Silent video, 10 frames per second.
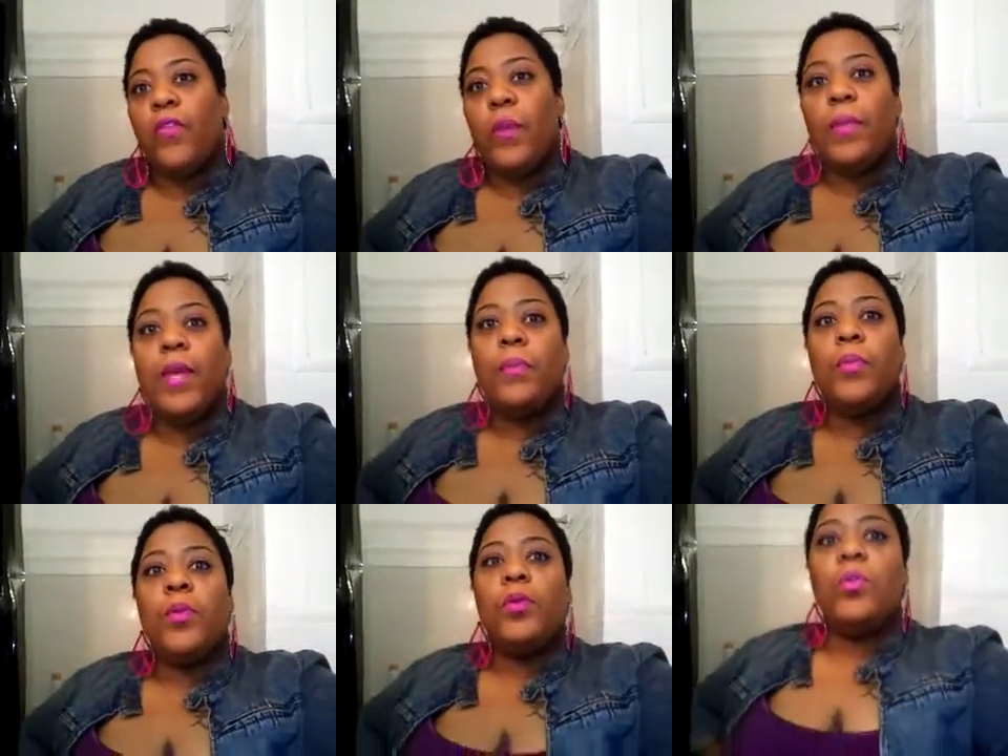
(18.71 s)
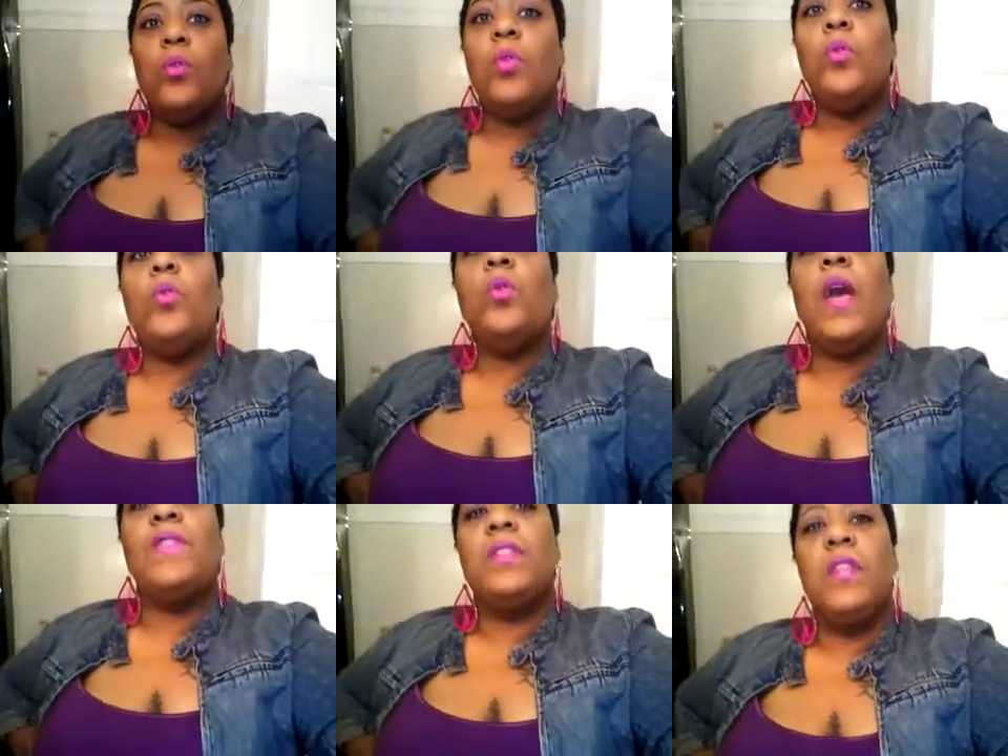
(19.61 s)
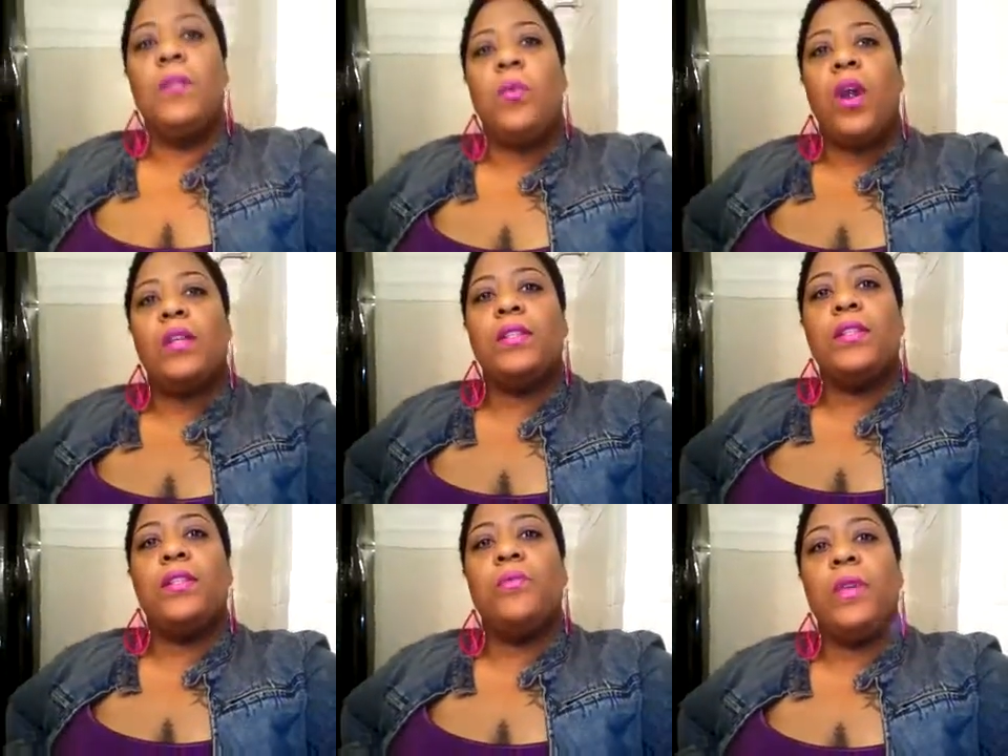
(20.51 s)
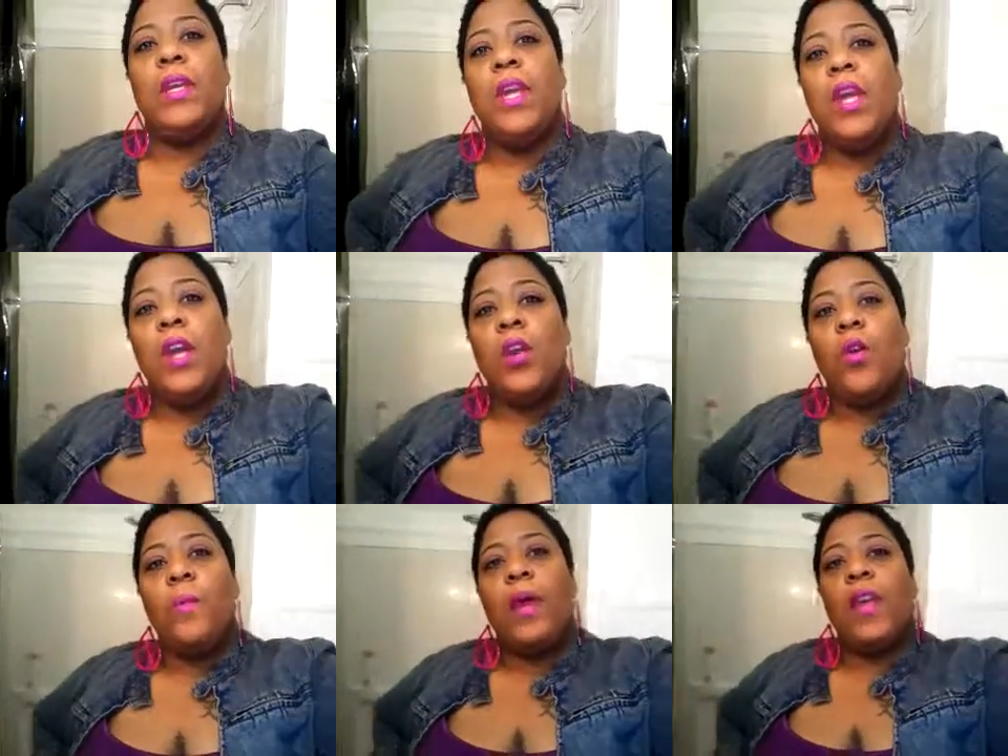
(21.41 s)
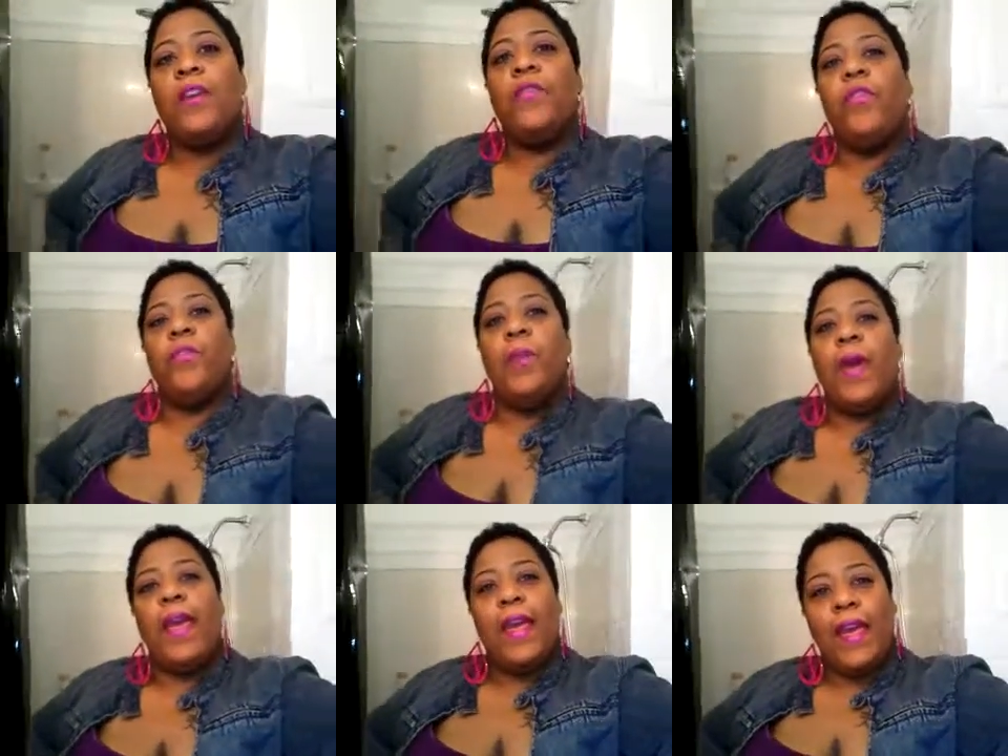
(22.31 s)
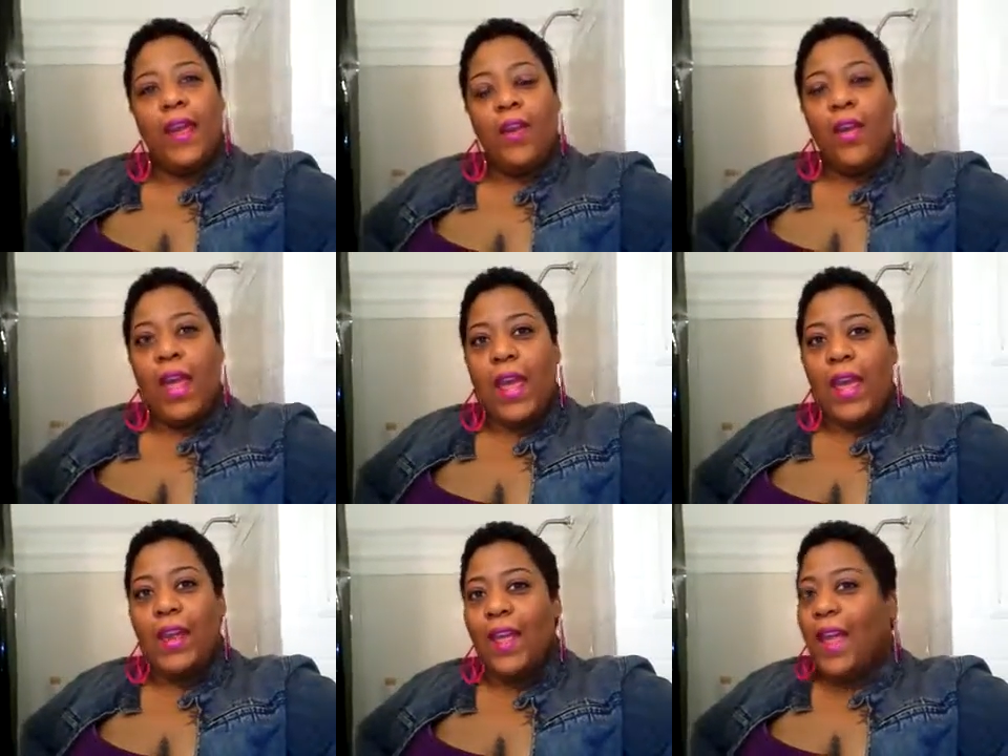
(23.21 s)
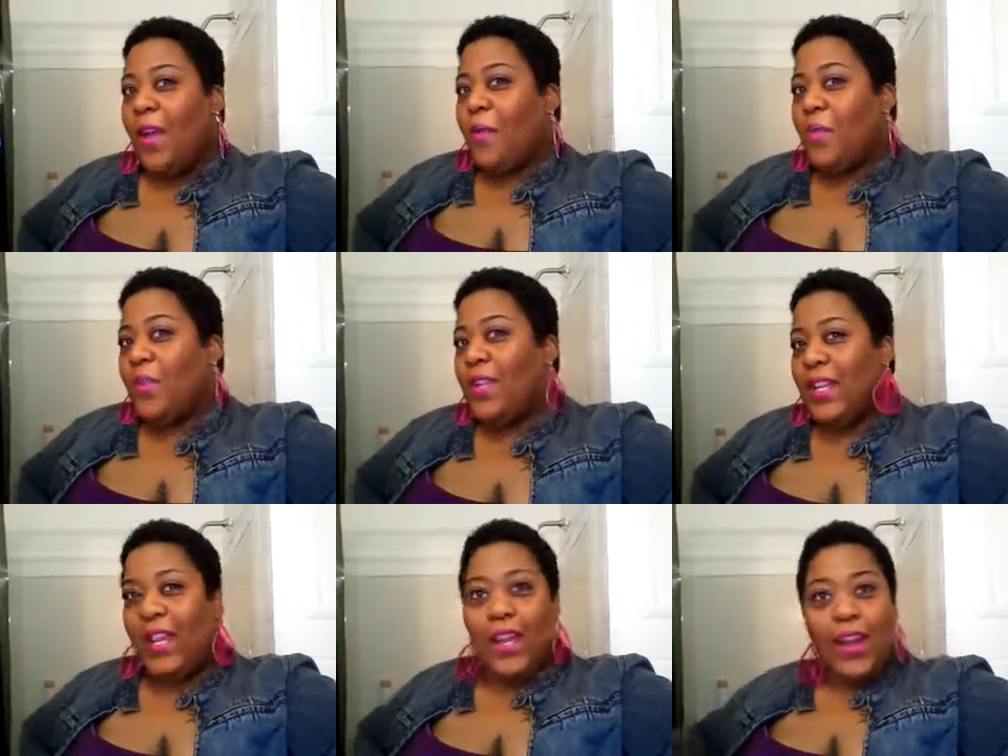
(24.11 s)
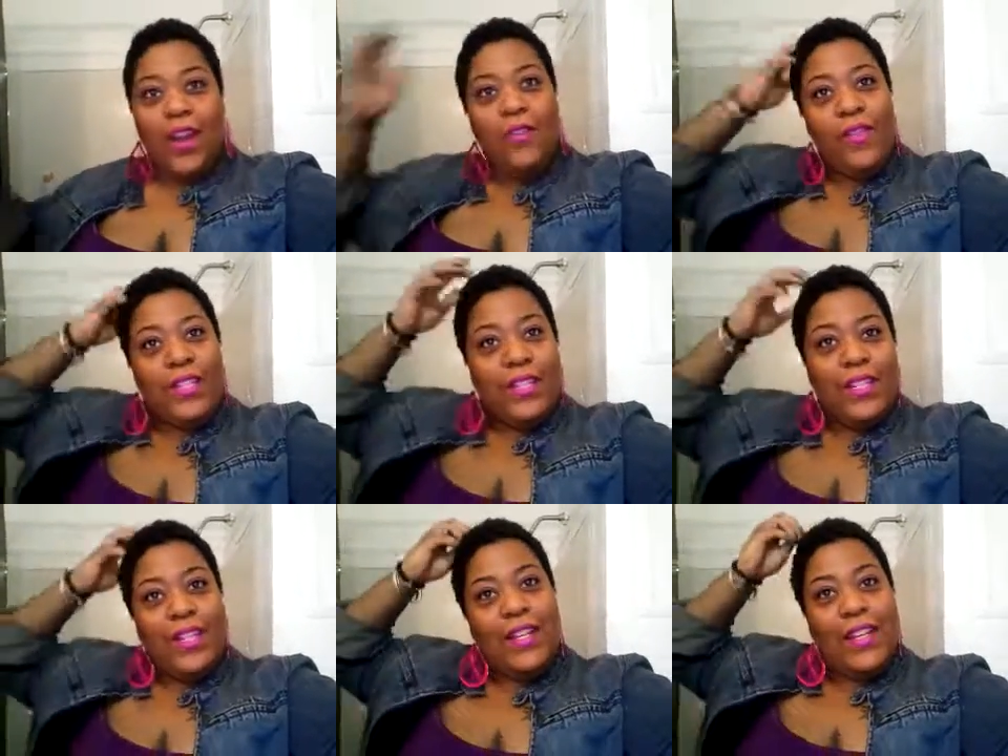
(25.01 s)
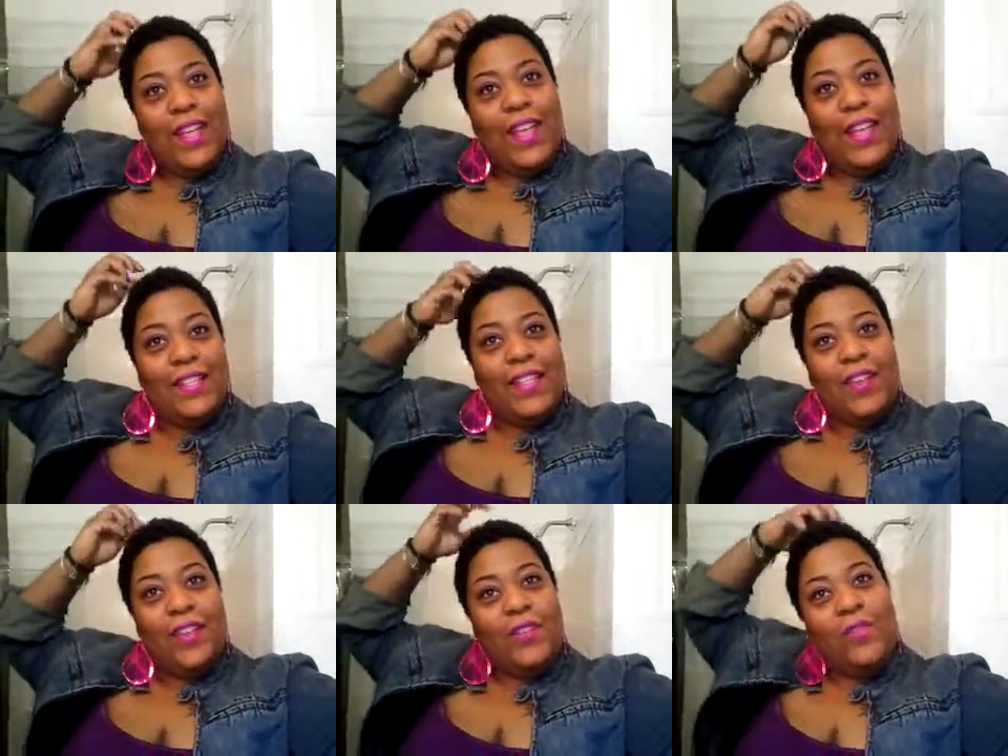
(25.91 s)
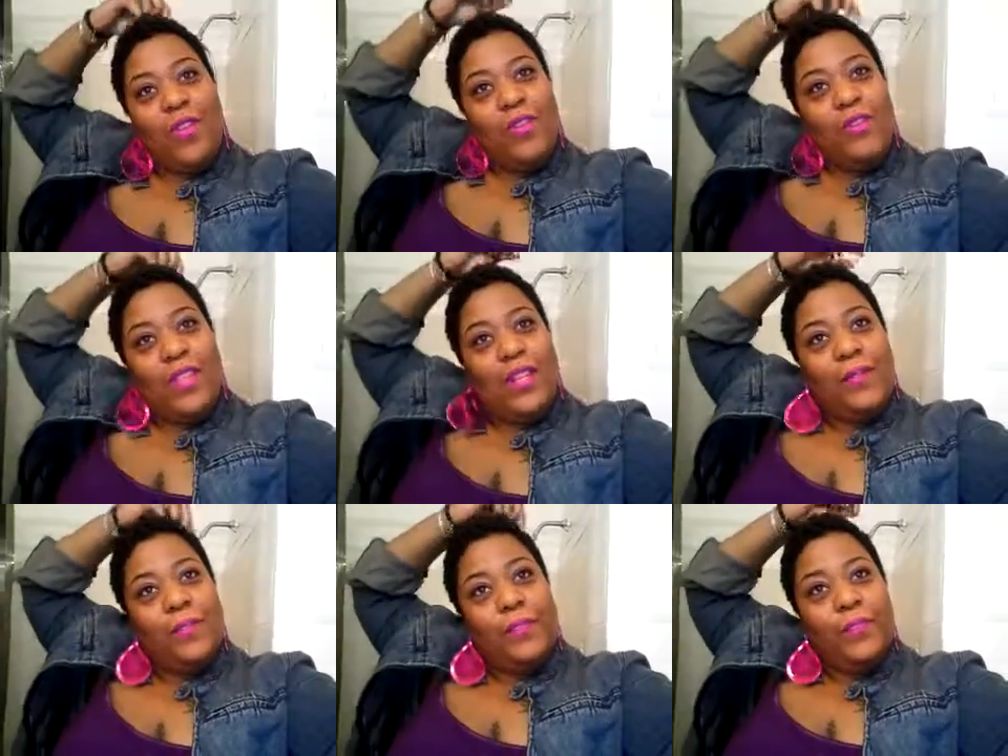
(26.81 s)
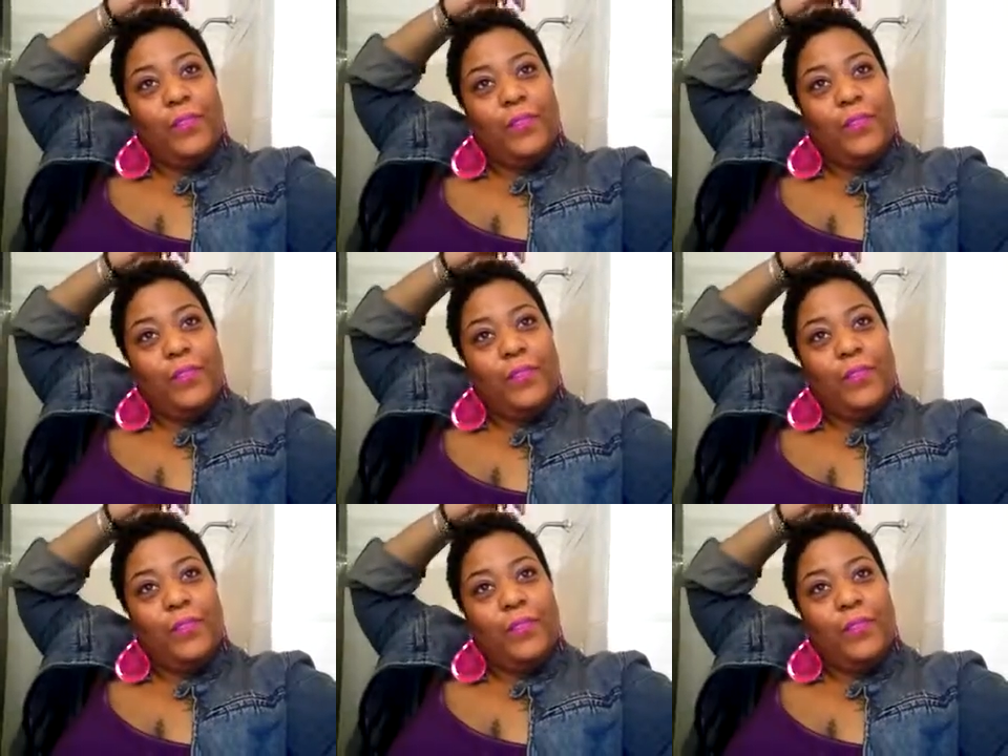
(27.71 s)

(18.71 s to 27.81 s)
from people who have seen the process of me going back and forth with my hair and were really encouraging and saw the growth and